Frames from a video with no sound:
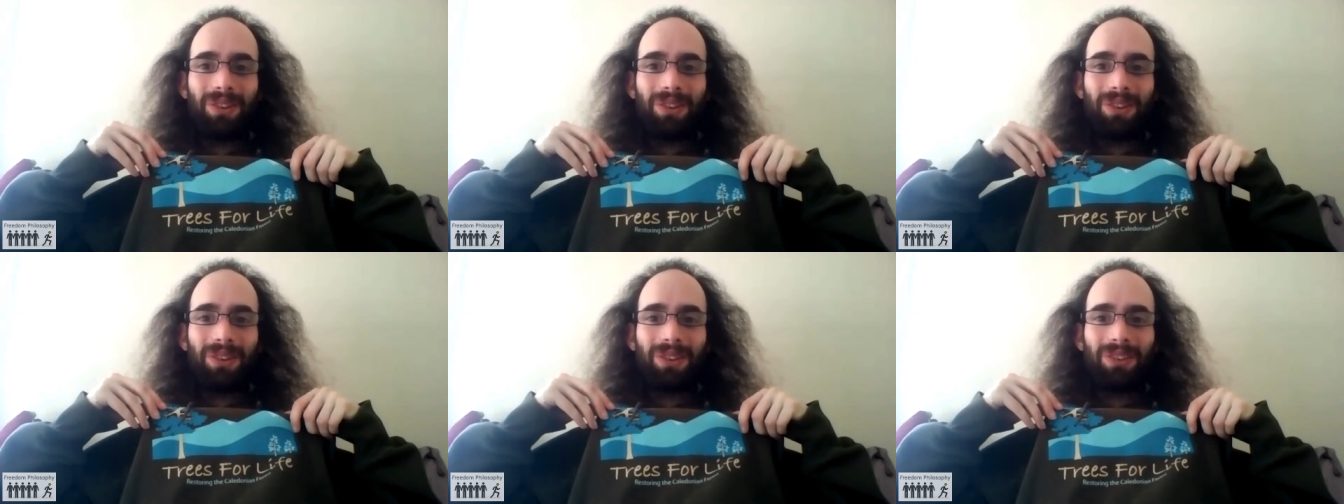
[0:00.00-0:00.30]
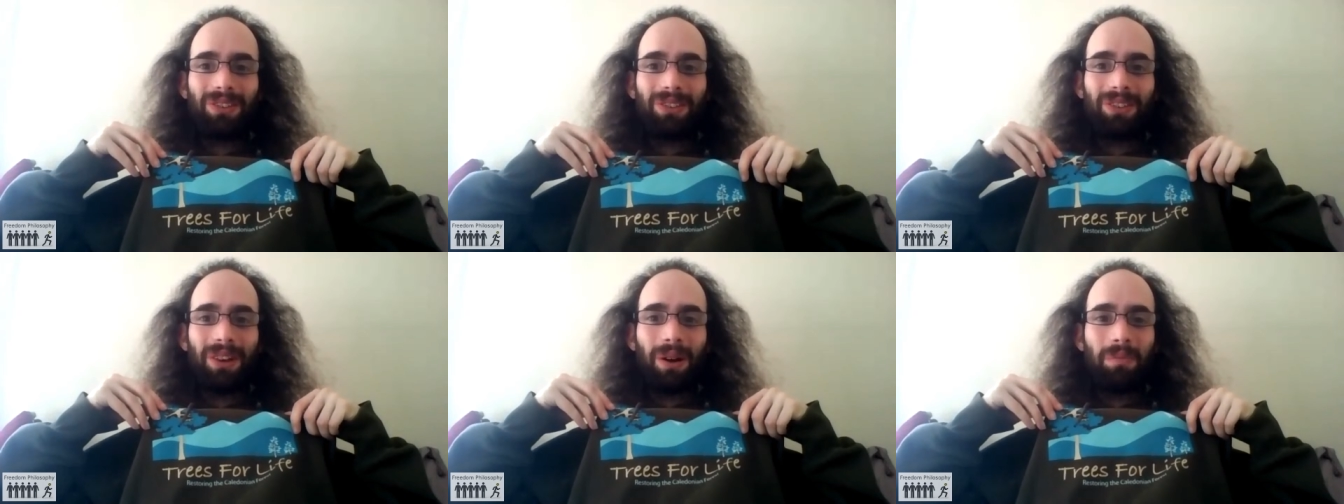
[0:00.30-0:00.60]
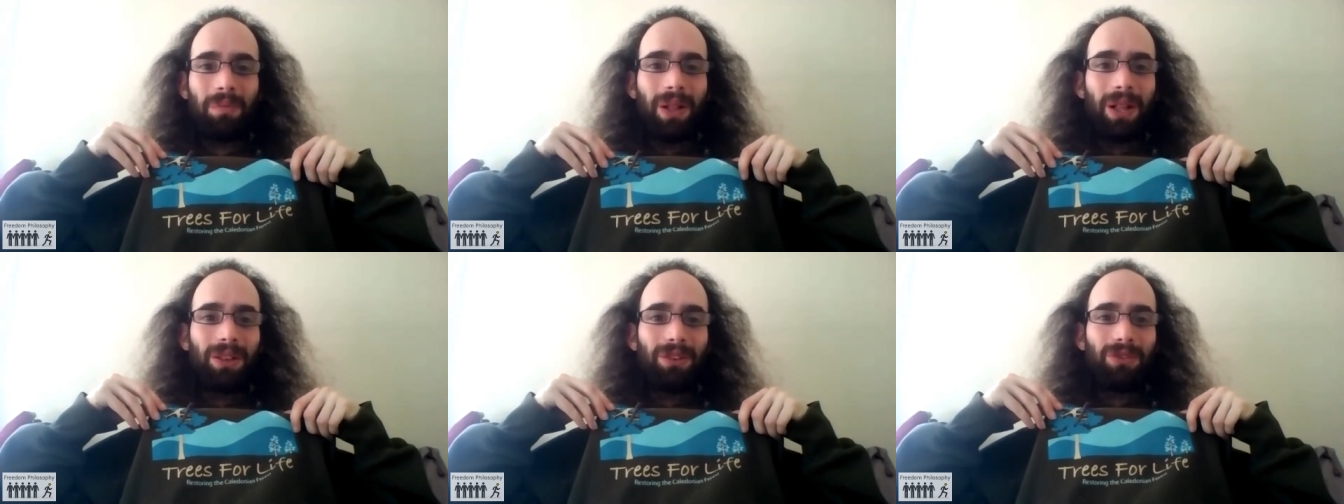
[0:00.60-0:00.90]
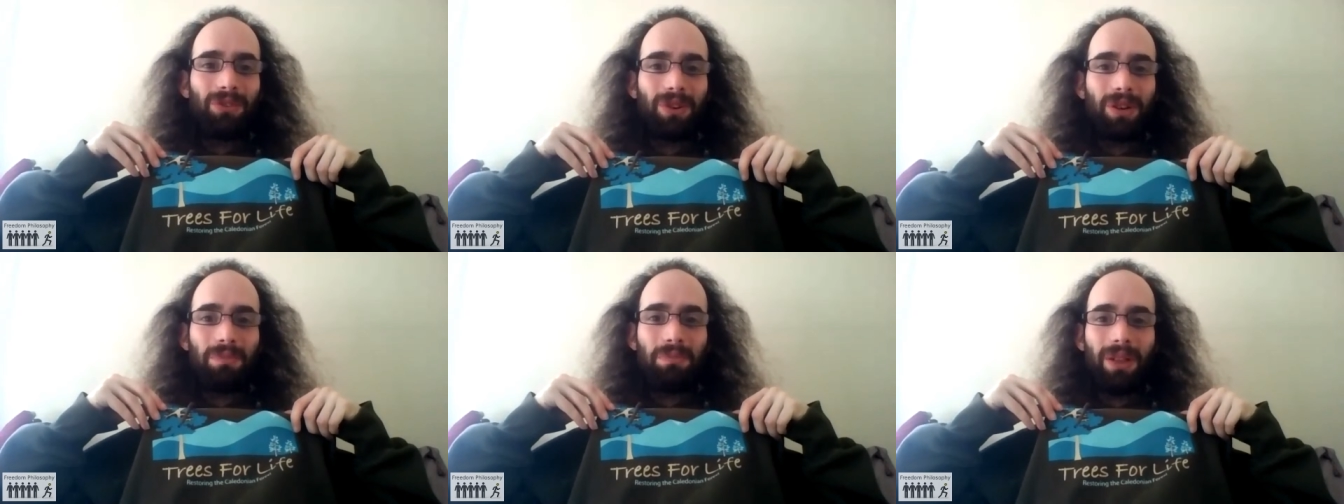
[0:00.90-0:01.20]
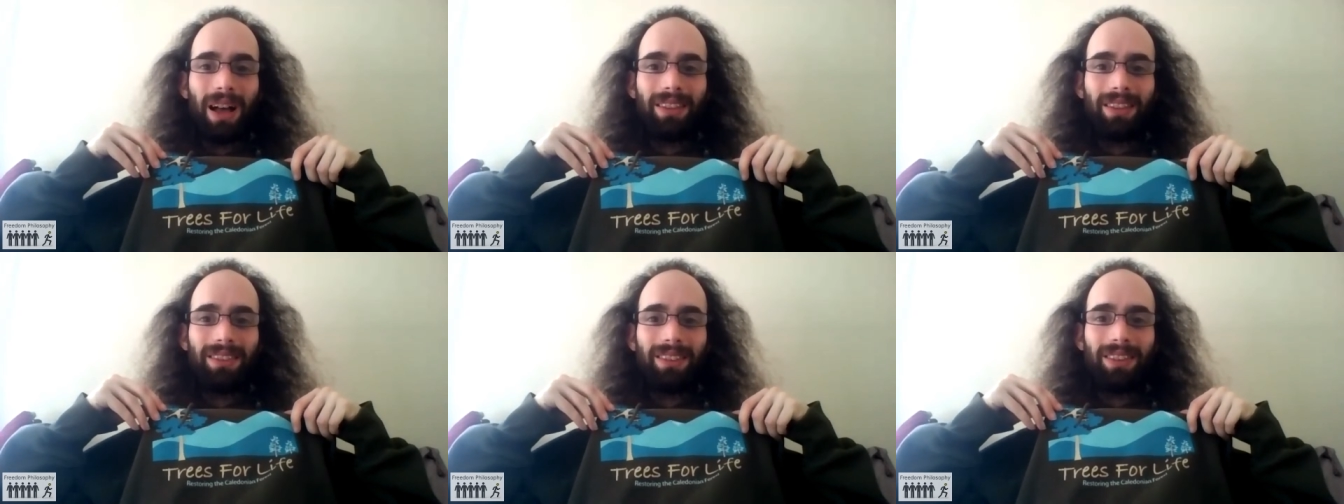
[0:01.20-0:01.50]
some tree
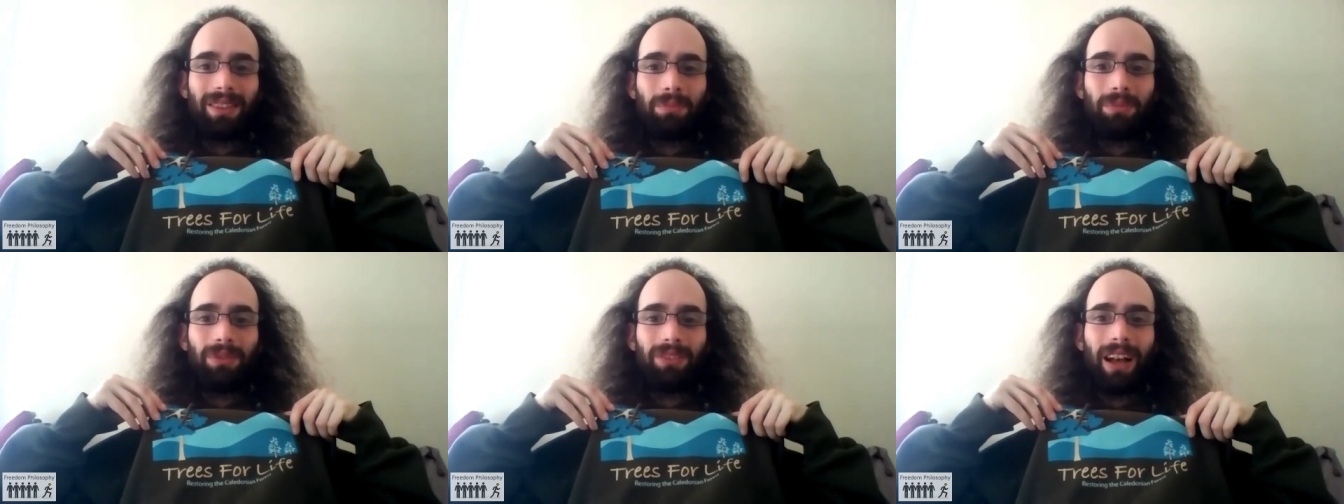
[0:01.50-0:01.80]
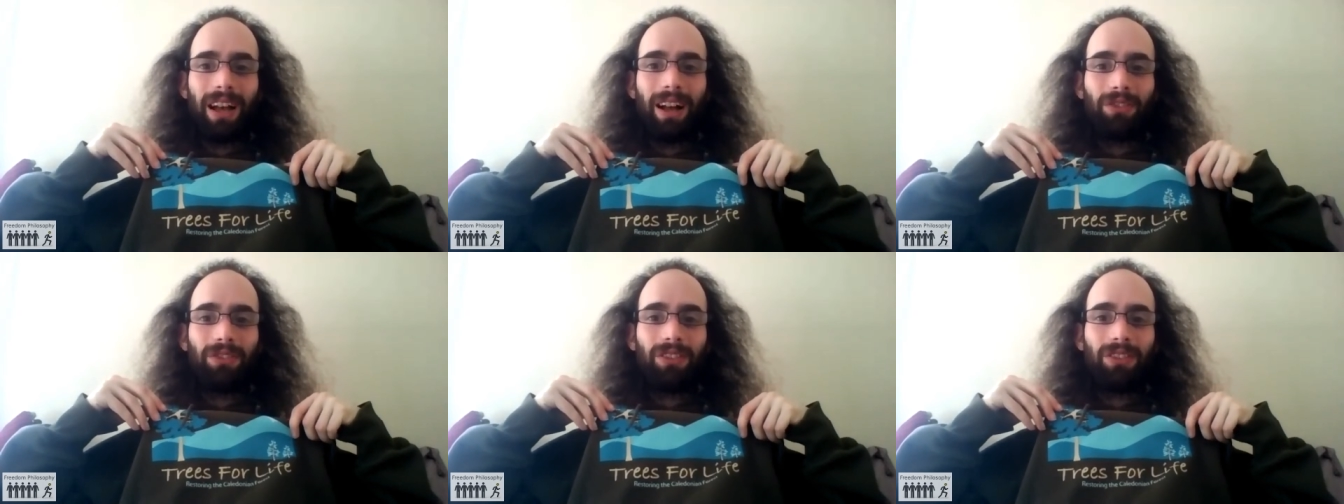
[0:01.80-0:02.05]
planting themselves.